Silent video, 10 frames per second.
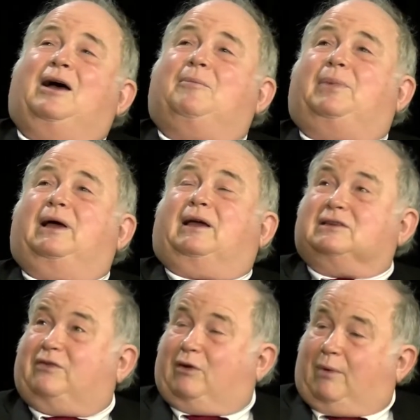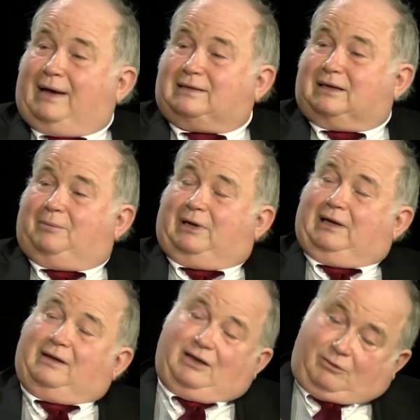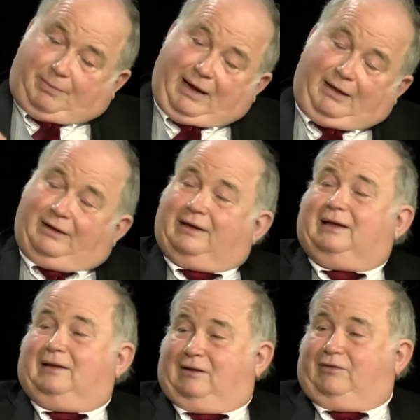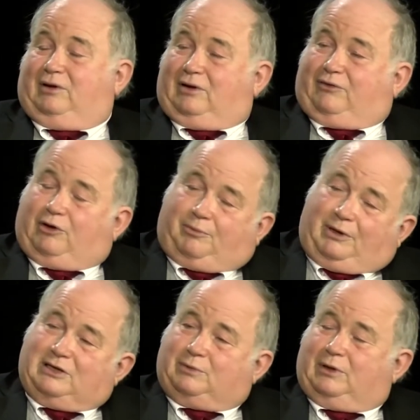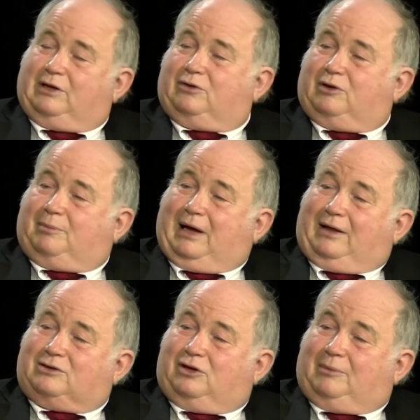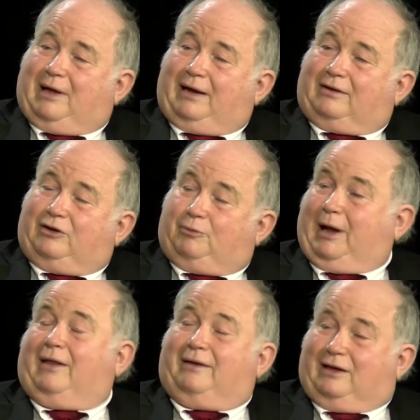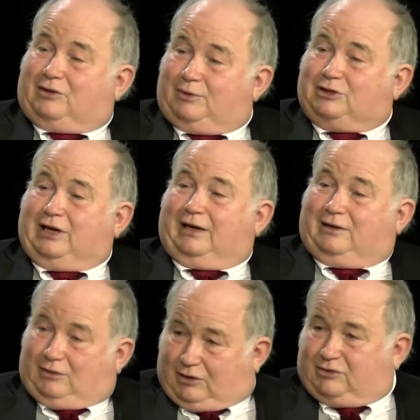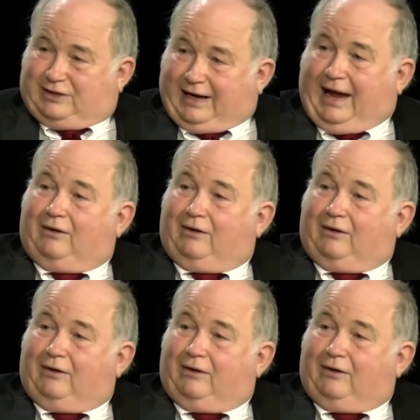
But because if you write somebody and then your ballot if you're a place where they do the ballots automatically, your ballot gets rejected, sent out,